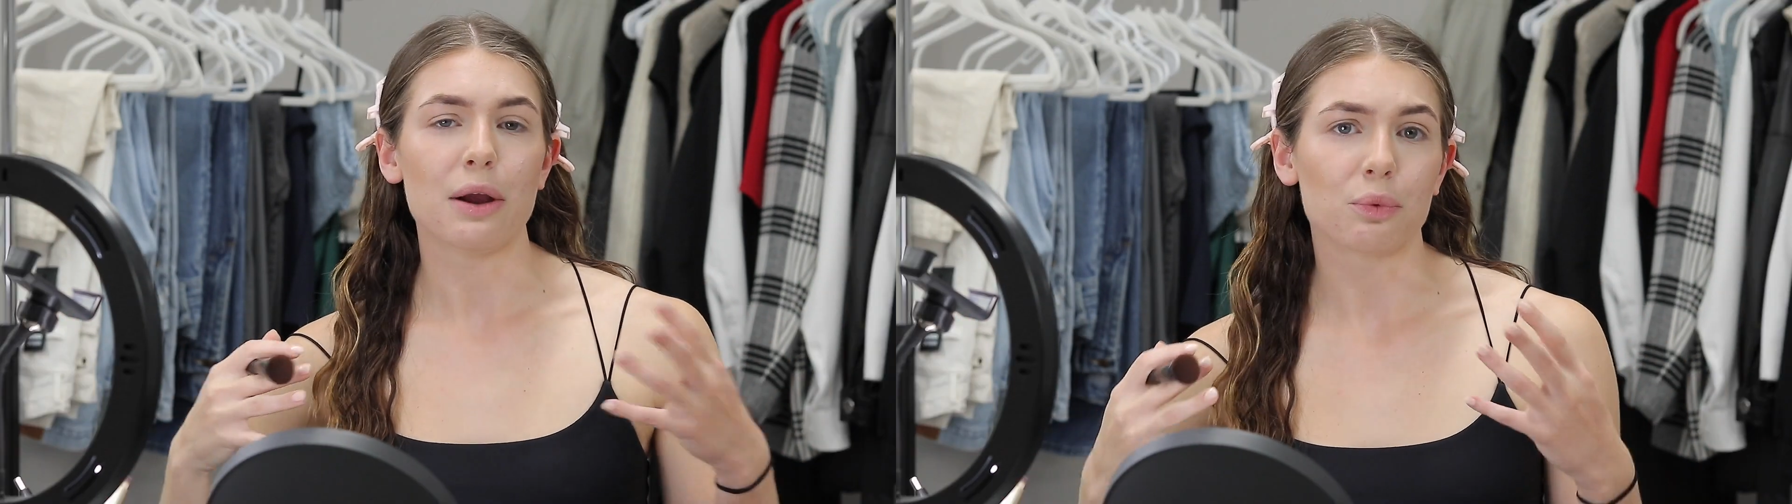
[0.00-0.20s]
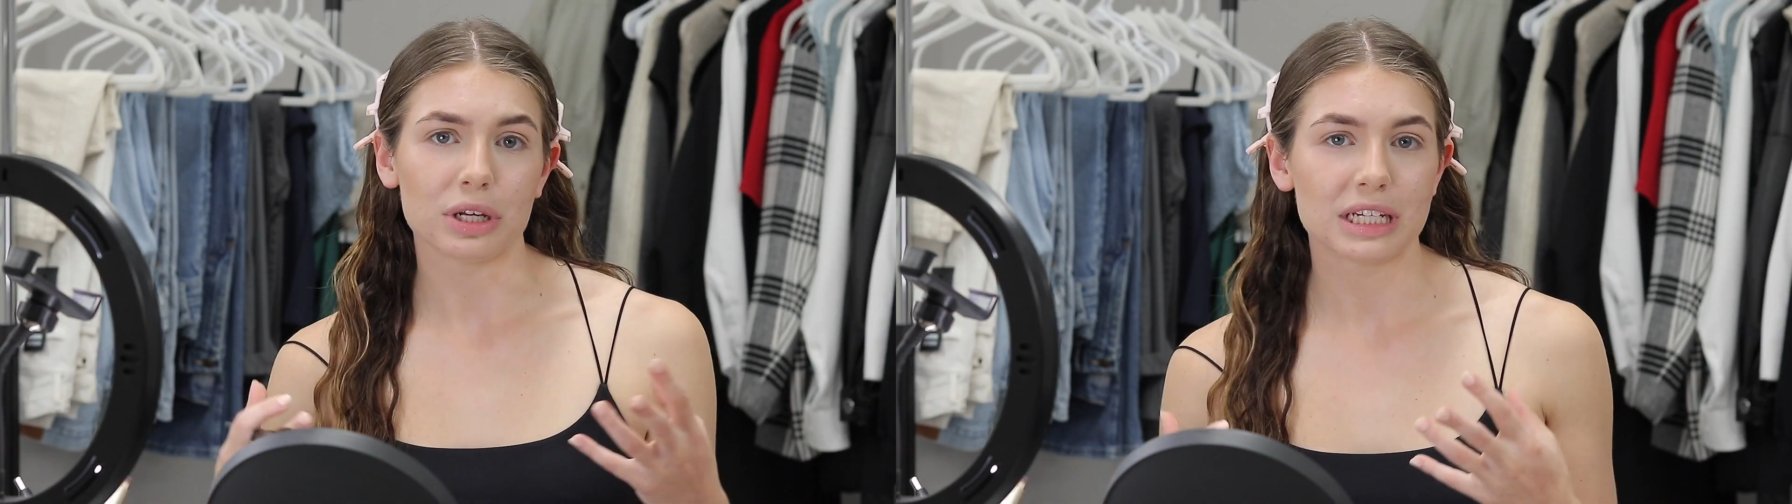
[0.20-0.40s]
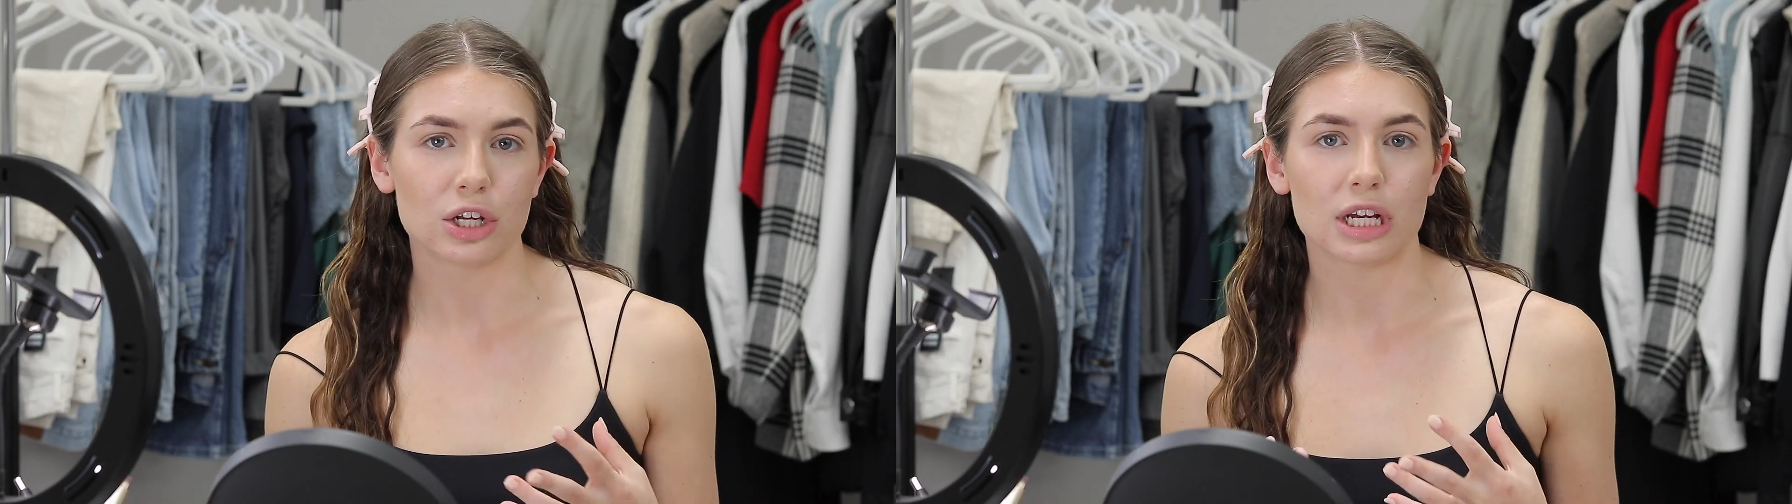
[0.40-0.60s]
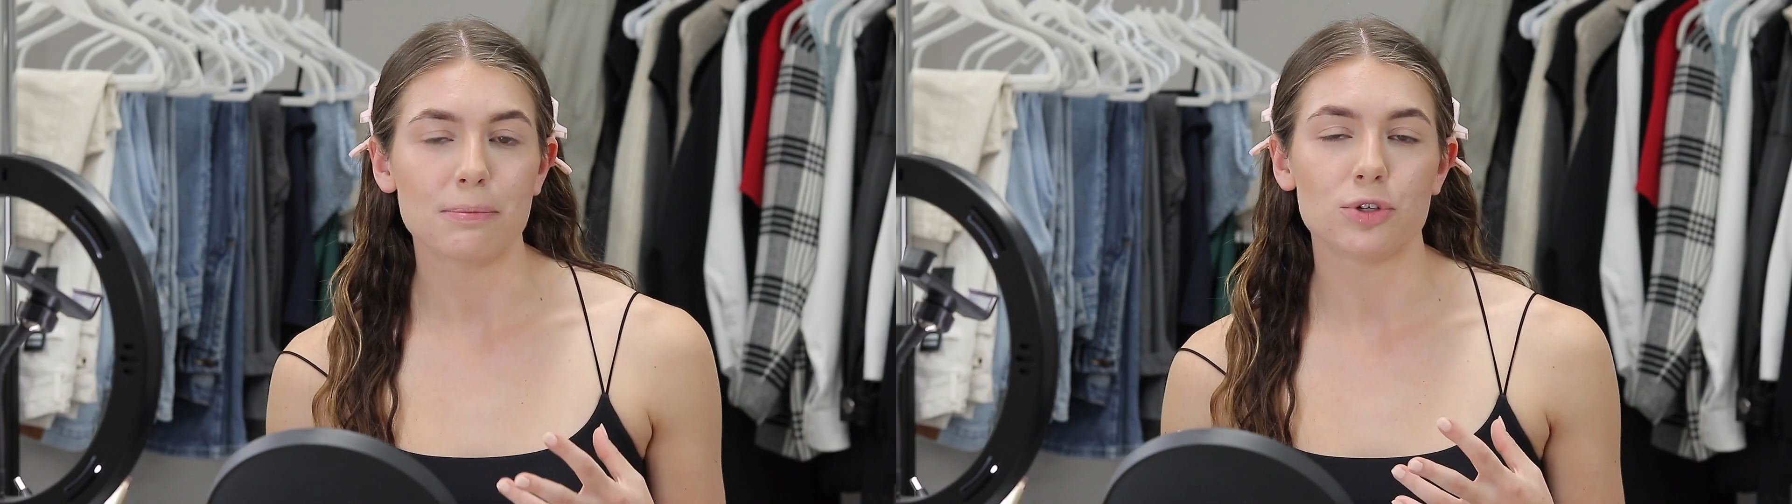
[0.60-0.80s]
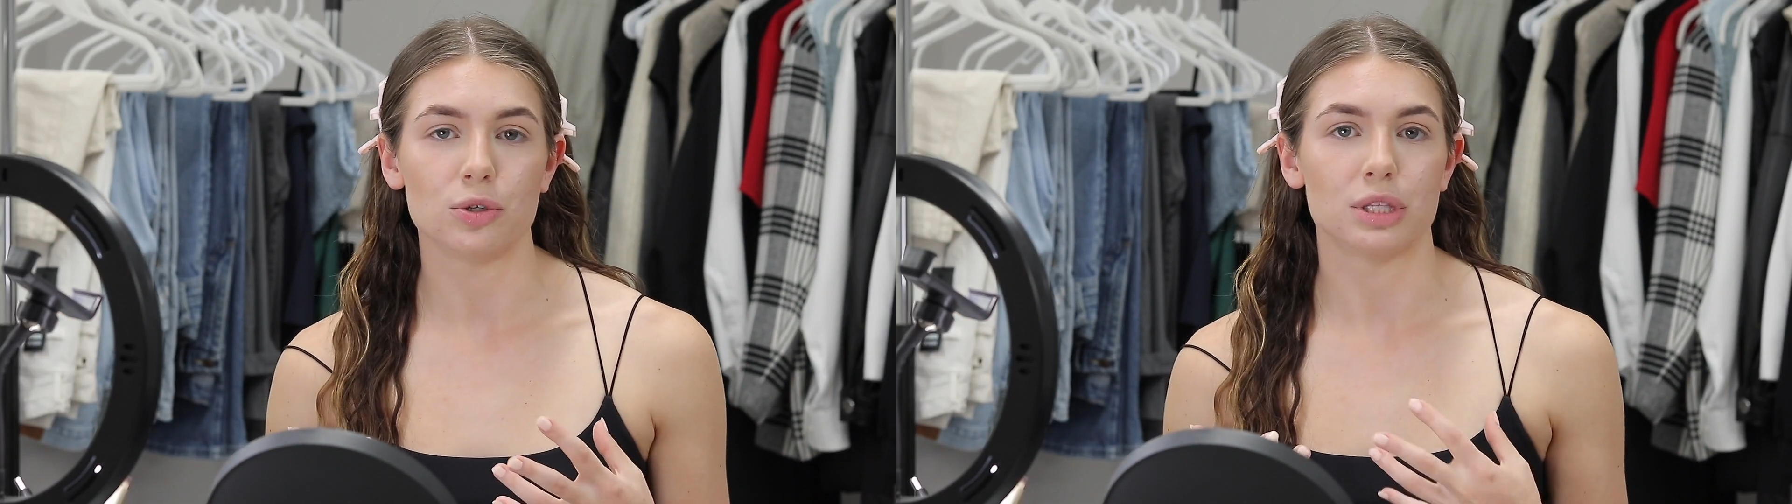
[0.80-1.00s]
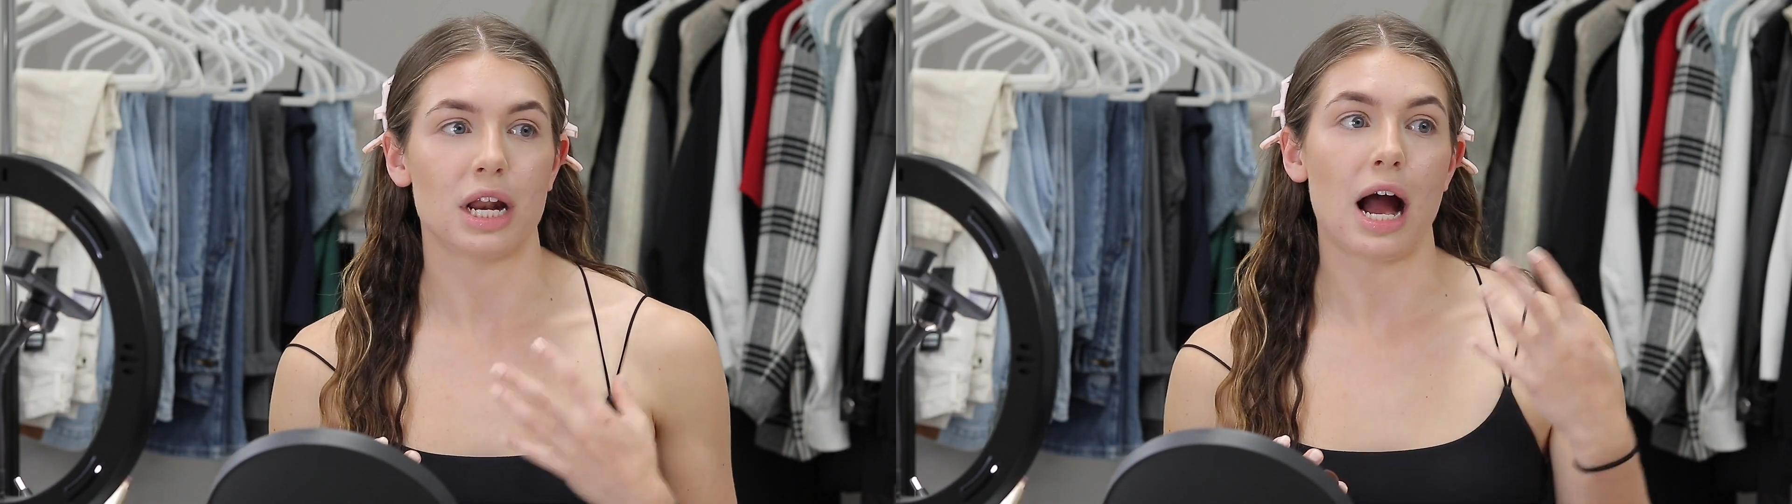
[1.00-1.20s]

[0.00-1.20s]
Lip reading: really look up to and that